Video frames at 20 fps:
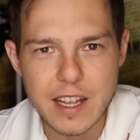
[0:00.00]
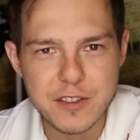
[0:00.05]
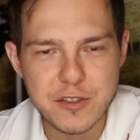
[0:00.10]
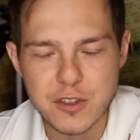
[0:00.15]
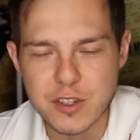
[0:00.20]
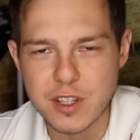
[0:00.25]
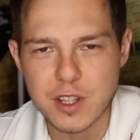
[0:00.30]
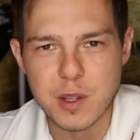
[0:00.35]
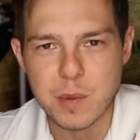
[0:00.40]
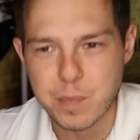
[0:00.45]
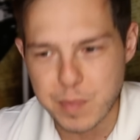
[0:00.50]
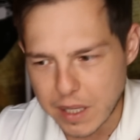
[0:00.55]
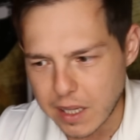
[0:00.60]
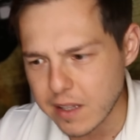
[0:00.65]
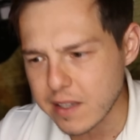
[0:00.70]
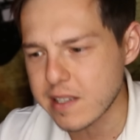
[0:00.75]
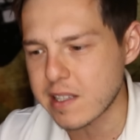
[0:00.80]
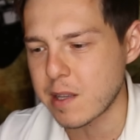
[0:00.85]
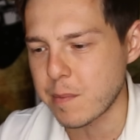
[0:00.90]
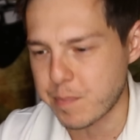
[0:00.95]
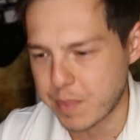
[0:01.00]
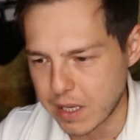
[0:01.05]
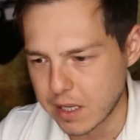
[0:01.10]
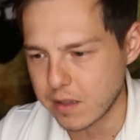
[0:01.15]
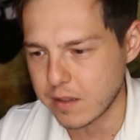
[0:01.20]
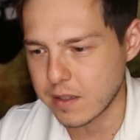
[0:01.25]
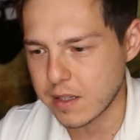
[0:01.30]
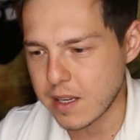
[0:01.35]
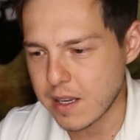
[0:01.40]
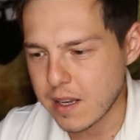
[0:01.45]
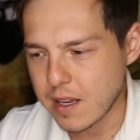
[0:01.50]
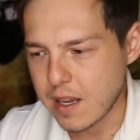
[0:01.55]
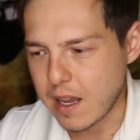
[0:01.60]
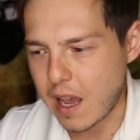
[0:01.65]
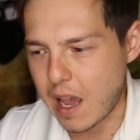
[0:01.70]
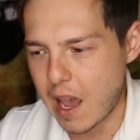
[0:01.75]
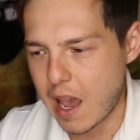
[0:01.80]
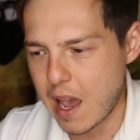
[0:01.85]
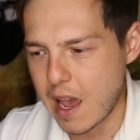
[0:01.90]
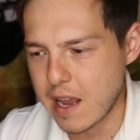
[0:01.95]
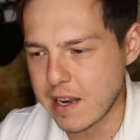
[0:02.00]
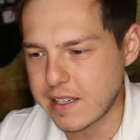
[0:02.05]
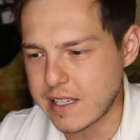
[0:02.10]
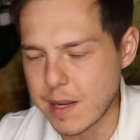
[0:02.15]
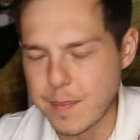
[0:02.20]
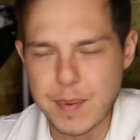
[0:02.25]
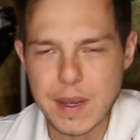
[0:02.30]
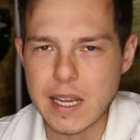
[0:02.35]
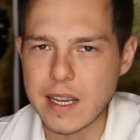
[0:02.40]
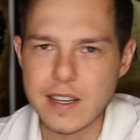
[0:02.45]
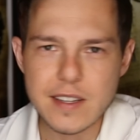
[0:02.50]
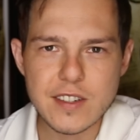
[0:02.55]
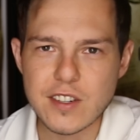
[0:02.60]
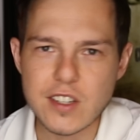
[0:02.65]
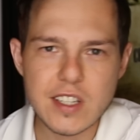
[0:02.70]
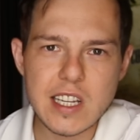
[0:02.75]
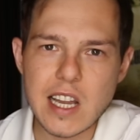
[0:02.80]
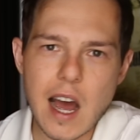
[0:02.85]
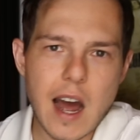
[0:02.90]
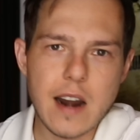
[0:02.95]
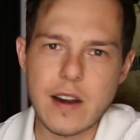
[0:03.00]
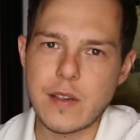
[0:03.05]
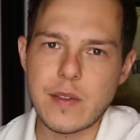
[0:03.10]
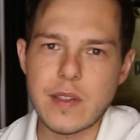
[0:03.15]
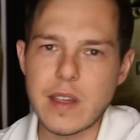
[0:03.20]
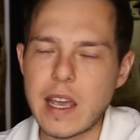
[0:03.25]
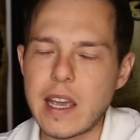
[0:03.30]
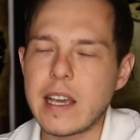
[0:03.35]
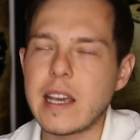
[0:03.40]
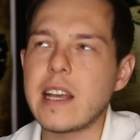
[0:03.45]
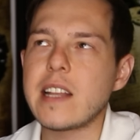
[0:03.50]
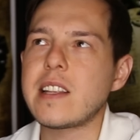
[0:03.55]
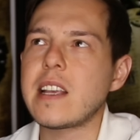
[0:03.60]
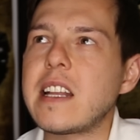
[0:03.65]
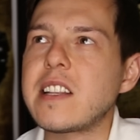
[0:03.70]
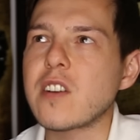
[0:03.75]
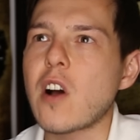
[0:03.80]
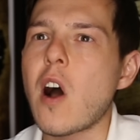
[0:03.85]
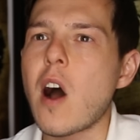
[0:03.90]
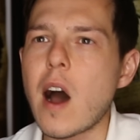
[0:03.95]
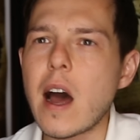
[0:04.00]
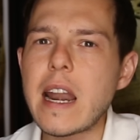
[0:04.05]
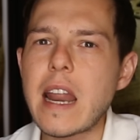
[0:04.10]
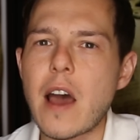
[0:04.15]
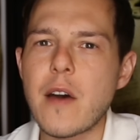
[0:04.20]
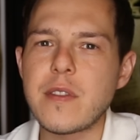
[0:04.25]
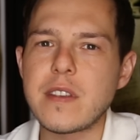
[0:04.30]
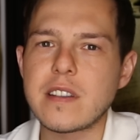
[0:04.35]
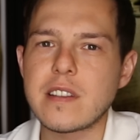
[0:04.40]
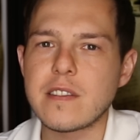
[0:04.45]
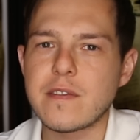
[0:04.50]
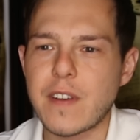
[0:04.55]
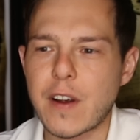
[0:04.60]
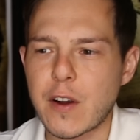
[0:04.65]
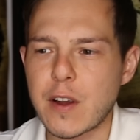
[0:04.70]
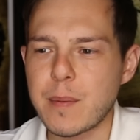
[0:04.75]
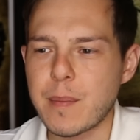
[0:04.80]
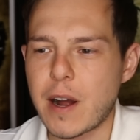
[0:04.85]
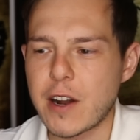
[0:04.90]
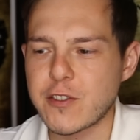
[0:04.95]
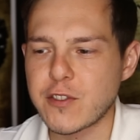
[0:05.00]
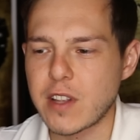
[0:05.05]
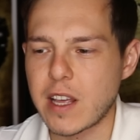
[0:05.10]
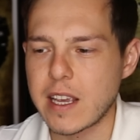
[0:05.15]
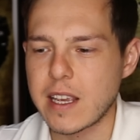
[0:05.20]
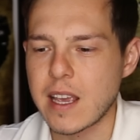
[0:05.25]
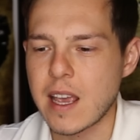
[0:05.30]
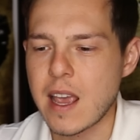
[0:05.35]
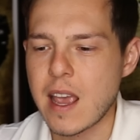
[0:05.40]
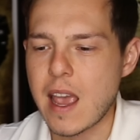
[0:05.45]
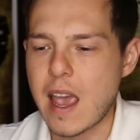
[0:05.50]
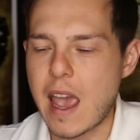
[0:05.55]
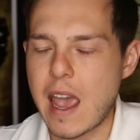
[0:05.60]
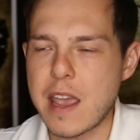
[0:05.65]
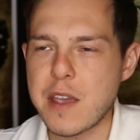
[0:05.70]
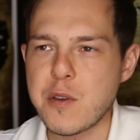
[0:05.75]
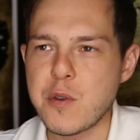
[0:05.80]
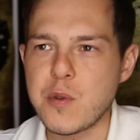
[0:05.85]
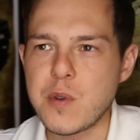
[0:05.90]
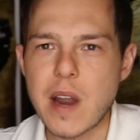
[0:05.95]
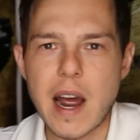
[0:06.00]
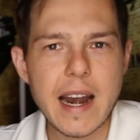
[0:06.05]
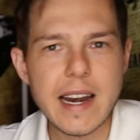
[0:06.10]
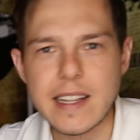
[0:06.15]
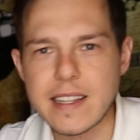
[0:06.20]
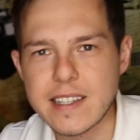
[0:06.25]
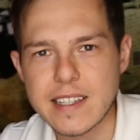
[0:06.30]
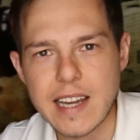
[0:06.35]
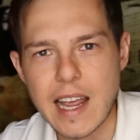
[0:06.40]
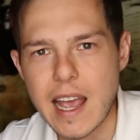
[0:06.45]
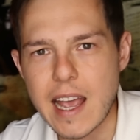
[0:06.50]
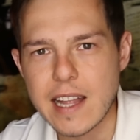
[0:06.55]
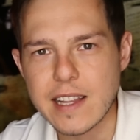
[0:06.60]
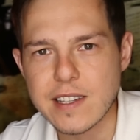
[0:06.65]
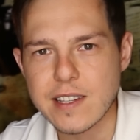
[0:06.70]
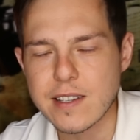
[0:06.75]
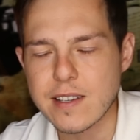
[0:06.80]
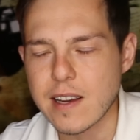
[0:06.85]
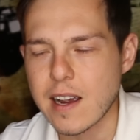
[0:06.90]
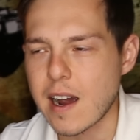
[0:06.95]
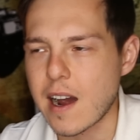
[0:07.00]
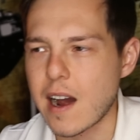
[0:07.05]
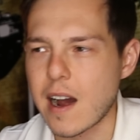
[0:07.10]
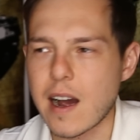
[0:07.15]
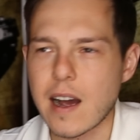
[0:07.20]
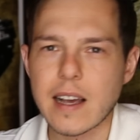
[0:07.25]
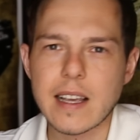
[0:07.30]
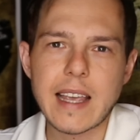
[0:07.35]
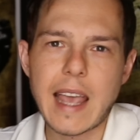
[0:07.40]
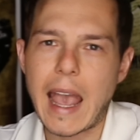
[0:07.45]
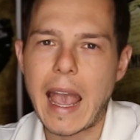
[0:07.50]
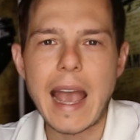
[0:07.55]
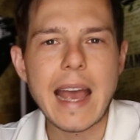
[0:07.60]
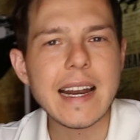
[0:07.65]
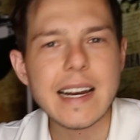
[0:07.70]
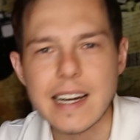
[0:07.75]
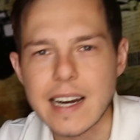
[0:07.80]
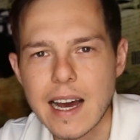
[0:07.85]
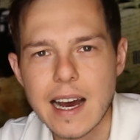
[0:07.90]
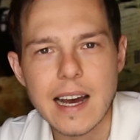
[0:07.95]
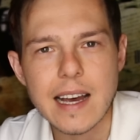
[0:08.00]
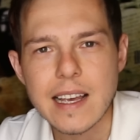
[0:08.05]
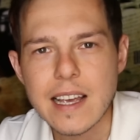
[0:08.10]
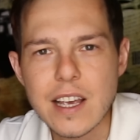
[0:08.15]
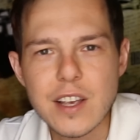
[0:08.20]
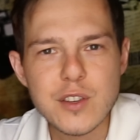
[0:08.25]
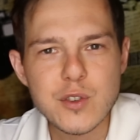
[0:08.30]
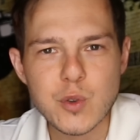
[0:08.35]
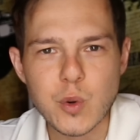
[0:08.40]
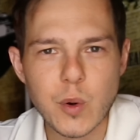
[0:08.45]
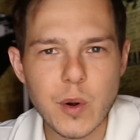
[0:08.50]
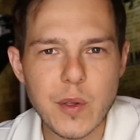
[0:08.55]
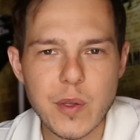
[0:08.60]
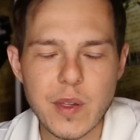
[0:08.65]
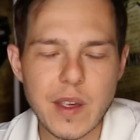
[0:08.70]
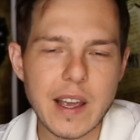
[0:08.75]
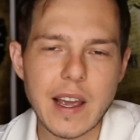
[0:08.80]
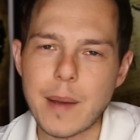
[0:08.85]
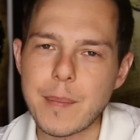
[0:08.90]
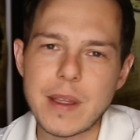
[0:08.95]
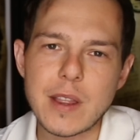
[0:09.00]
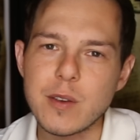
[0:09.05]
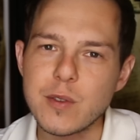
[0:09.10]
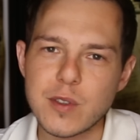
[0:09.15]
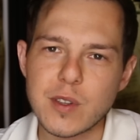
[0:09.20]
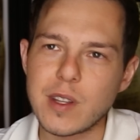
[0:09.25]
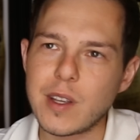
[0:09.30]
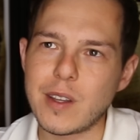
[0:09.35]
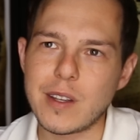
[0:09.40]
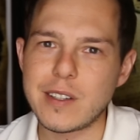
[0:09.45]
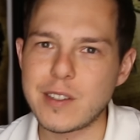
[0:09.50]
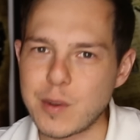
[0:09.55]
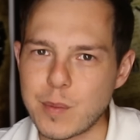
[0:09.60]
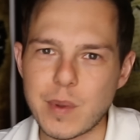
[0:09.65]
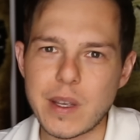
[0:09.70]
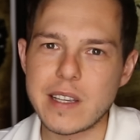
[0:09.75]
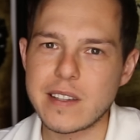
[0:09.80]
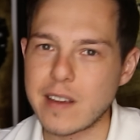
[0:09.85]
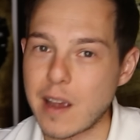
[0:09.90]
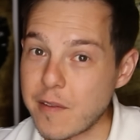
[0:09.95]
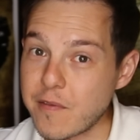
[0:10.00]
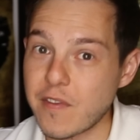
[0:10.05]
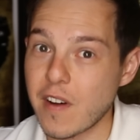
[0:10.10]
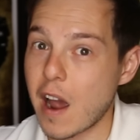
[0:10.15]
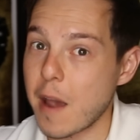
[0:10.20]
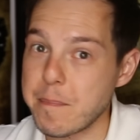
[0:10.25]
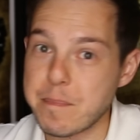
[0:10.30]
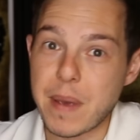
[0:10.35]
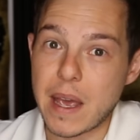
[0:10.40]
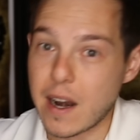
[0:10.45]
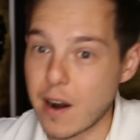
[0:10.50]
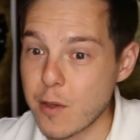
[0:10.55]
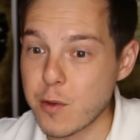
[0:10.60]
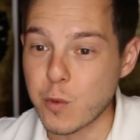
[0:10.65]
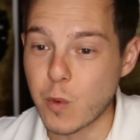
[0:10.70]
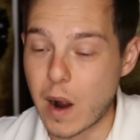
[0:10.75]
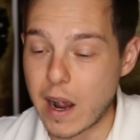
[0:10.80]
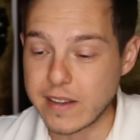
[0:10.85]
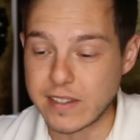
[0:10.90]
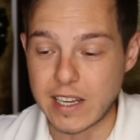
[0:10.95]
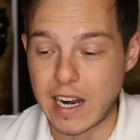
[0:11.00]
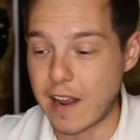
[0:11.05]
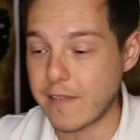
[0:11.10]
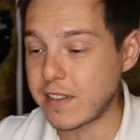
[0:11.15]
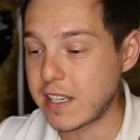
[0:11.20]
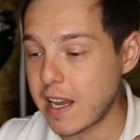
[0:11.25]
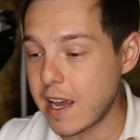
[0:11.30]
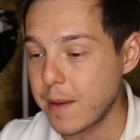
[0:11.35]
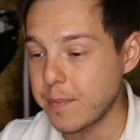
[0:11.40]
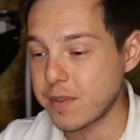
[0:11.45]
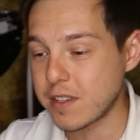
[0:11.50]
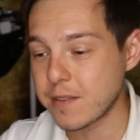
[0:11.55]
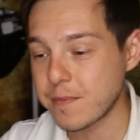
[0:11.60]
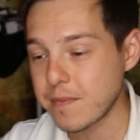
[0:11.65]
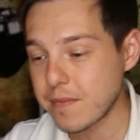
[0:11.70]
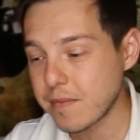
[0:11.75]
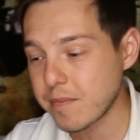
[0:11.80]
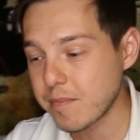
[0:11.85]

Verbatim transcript: It's just the bill is the bill. And tipping is just not a thing. It, it's odd how this is very much like a United States, uh, Canada sort of thing. I mean, those are the only two places I've, I've been otherwise that have tips.